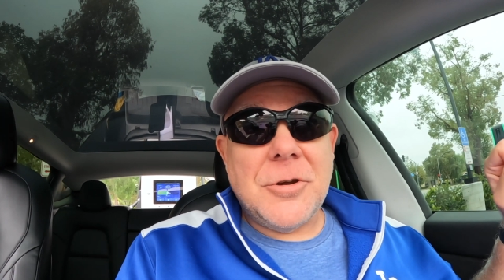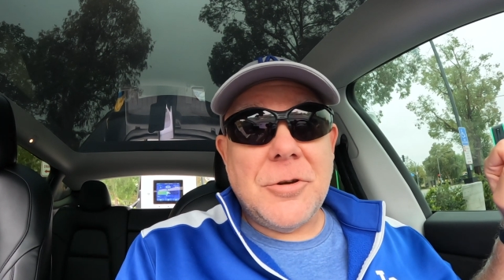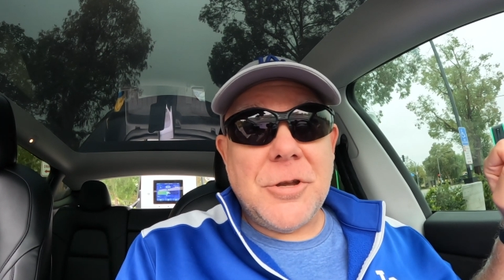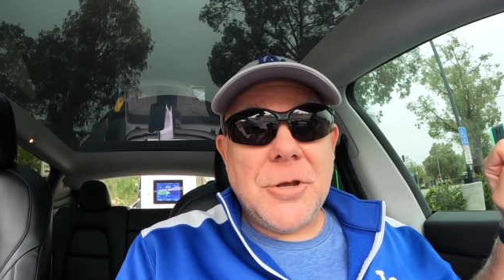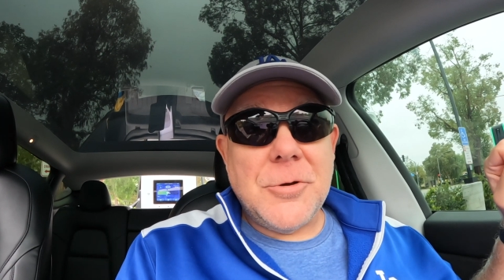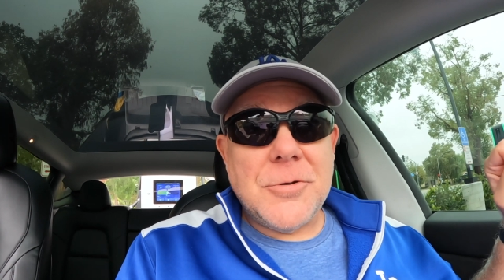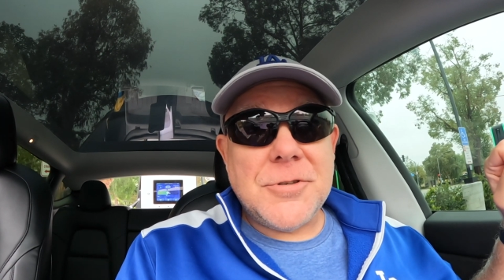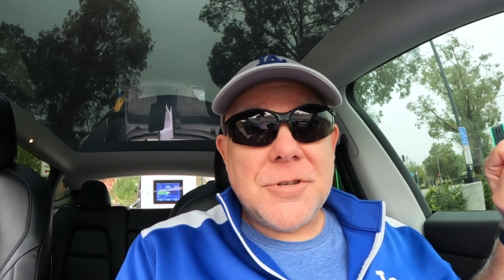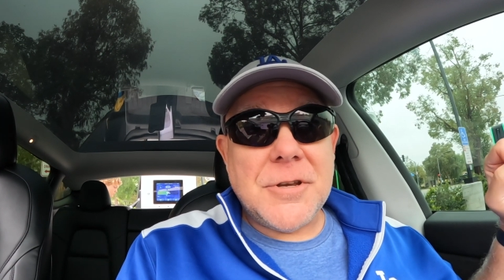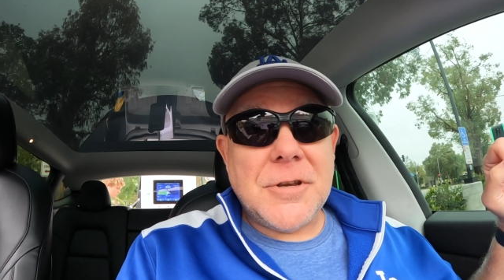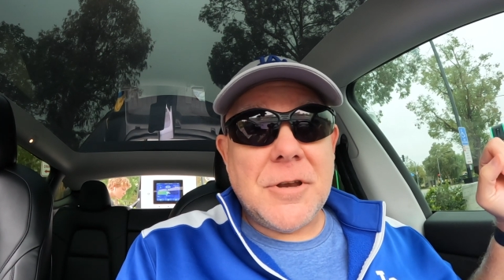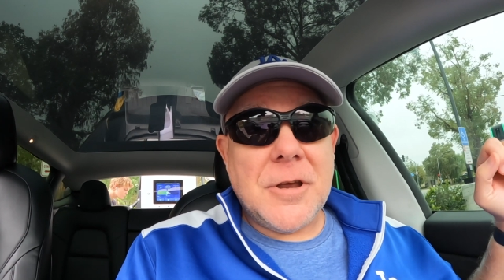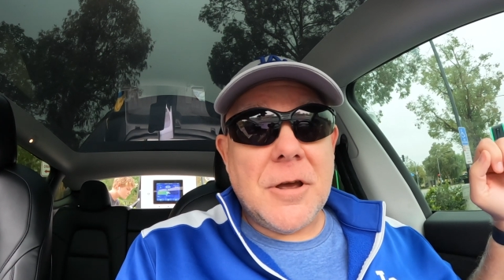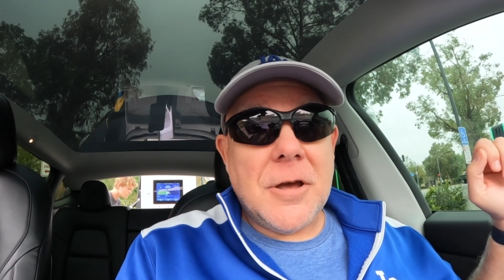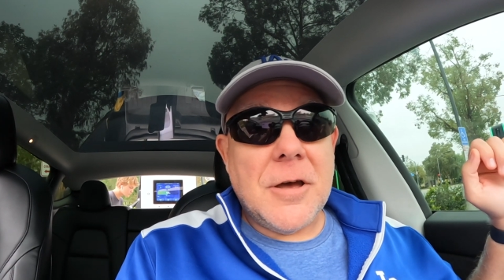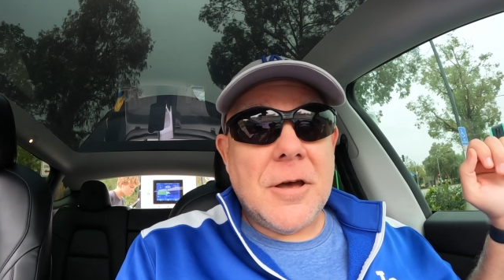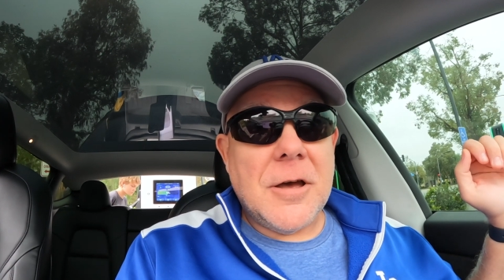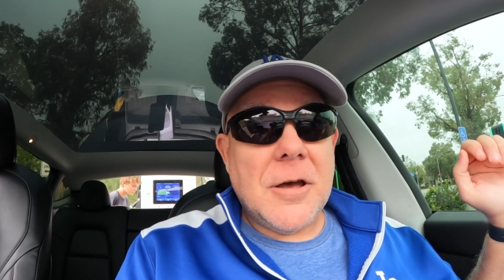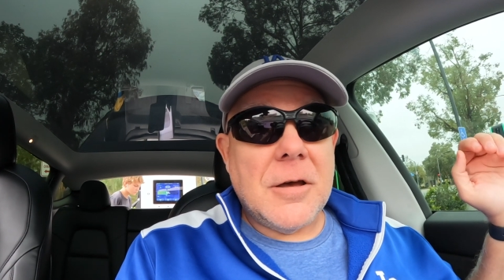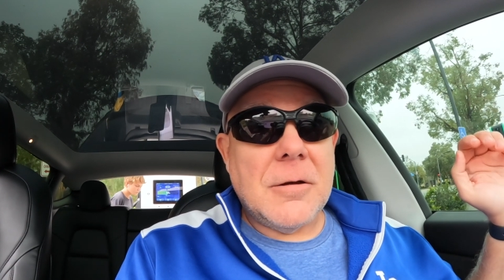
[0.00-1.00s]
you're using,
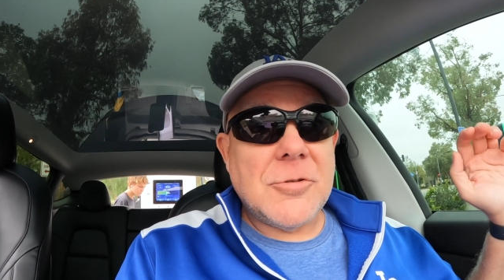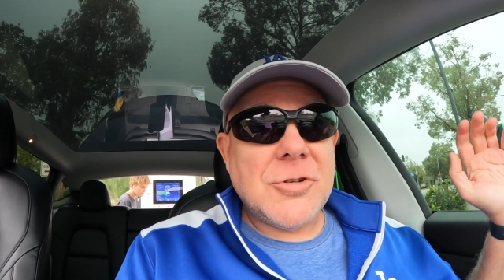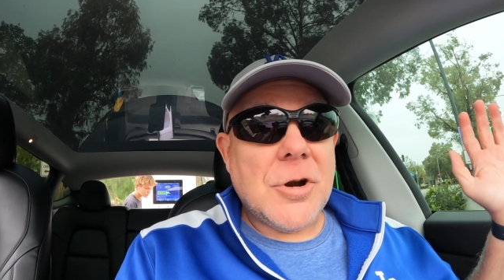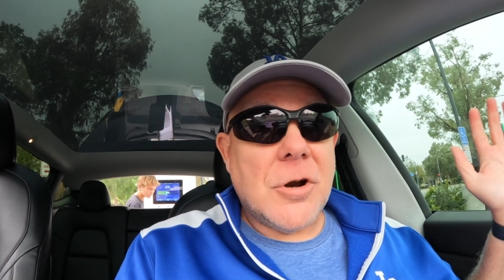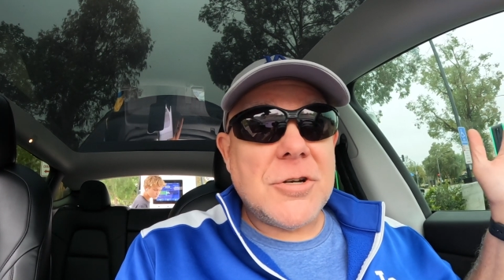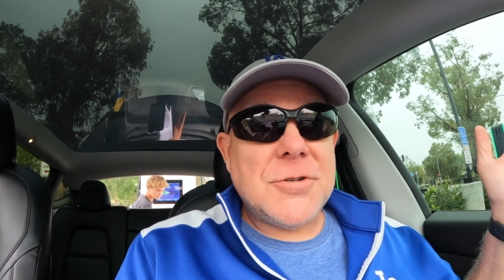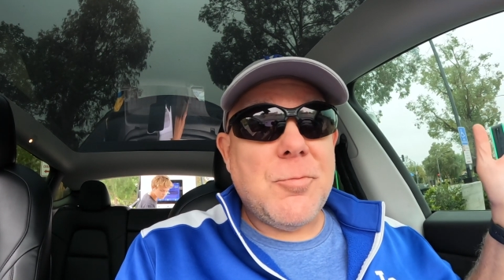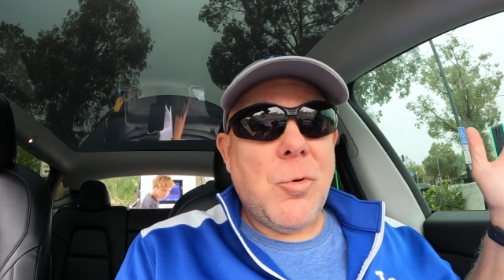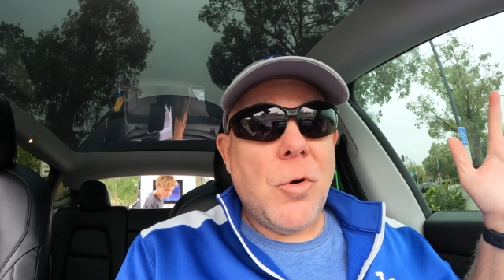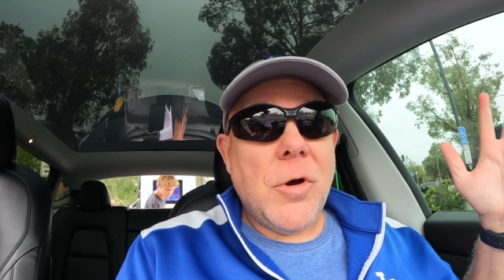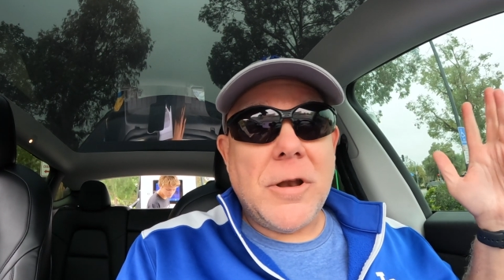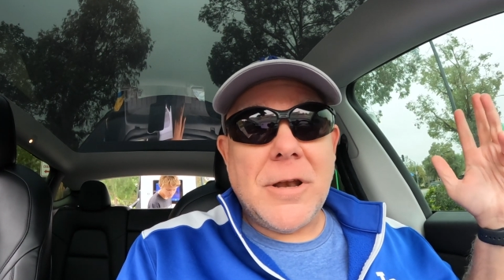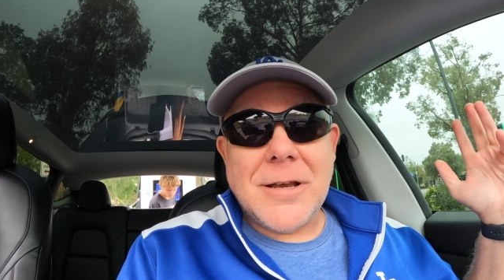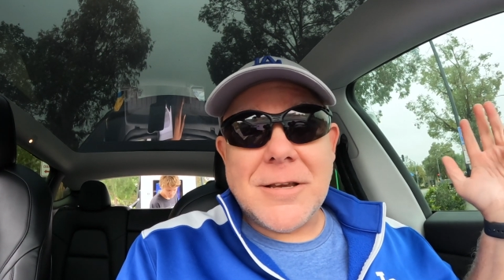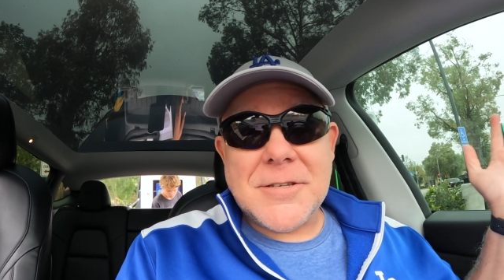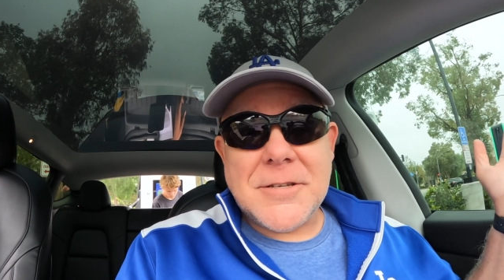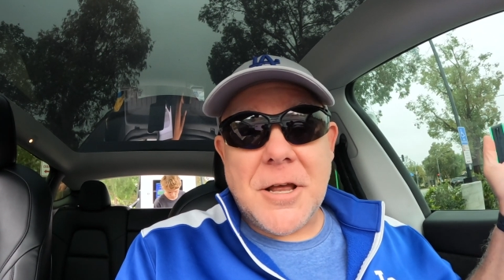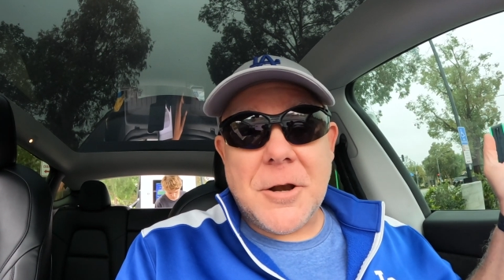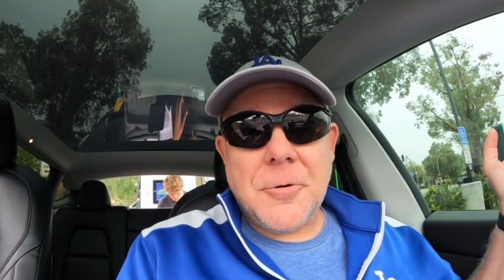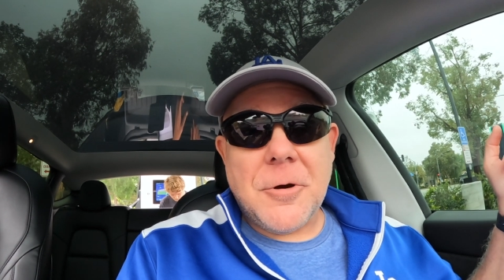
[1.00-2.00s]
uh, charge point,
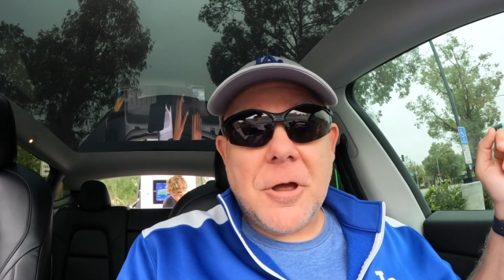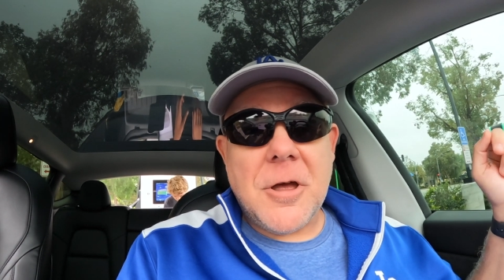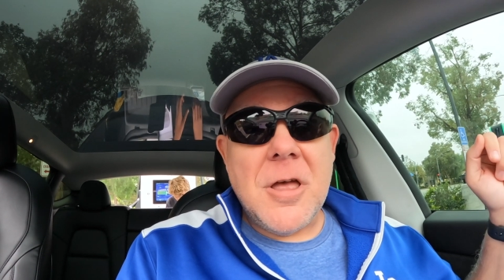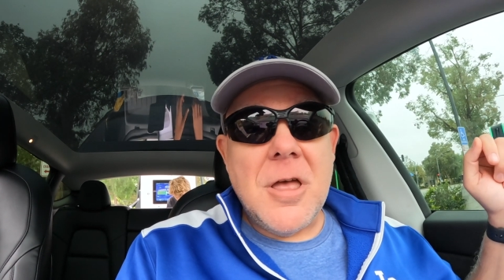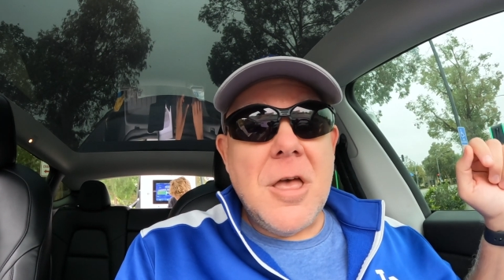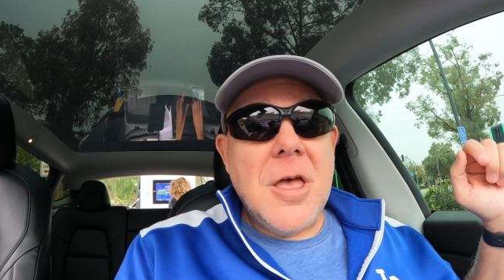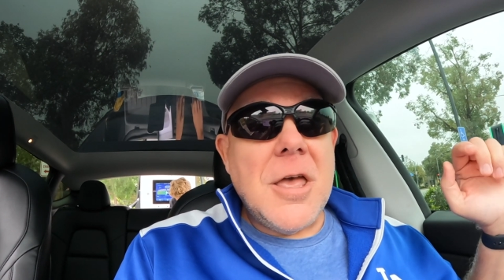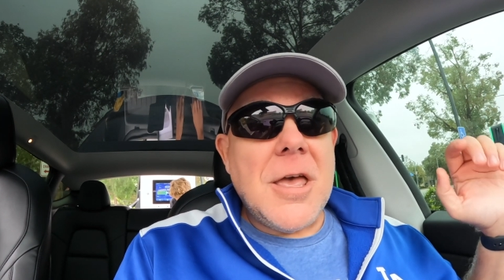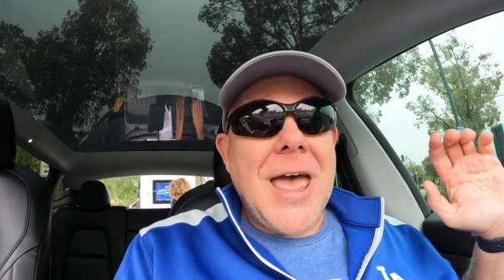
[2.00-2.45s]
etc.